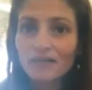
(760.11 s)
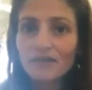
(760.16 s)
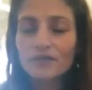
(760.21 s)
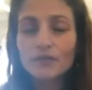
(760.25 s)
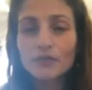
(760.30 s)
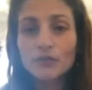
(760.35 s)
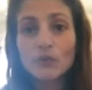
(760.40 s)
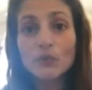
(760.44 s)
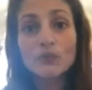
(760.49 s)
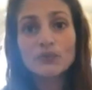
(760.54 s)

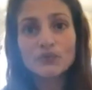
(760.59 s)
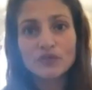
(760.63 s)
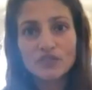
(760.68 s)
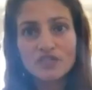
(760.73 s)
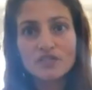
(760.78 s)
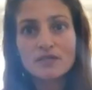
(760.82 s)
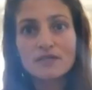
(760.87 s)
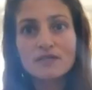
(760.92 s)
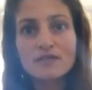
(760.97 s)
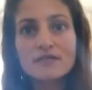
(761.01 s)

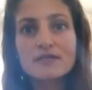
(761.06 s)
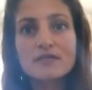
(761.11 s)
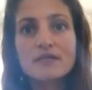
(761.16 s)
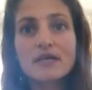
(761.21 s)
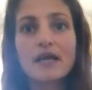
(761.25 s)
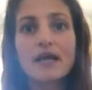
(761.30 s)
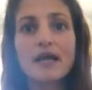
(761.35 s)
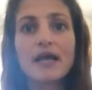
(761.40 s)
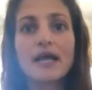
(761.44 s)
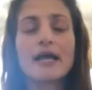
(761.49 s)
nutritious,
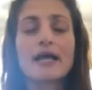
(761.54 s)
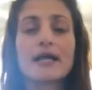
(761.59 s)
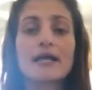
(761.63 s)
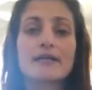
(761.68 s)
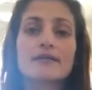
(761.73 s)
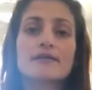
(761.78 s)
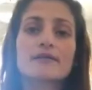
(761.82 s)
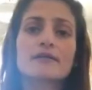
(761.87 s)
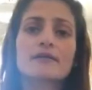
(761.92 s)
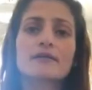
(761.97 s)

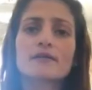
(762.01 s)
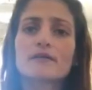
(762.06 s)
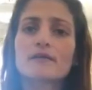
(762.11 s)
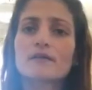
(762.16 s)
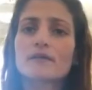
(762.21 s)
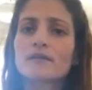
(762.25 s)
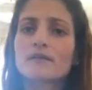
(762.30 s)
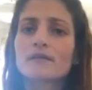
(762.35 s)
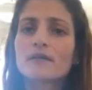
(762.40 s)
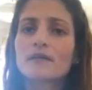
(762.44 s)
and
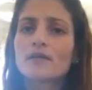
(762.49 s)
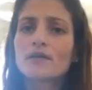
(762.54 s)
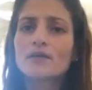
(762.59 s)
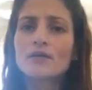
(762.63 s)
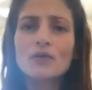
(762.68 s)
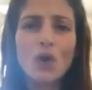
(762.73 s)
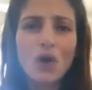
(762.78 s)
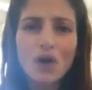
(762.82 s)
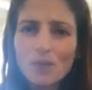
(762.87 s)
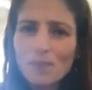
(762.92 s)

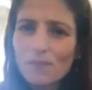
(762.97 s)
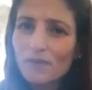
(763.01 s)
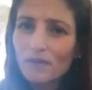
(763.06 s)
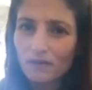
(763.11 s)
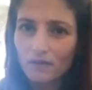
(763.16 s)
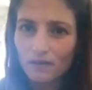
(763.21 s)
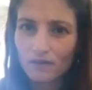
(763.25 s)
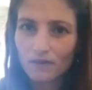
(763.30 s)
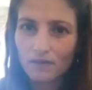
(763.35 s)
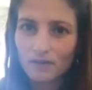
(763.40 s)

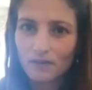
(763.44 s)
normal.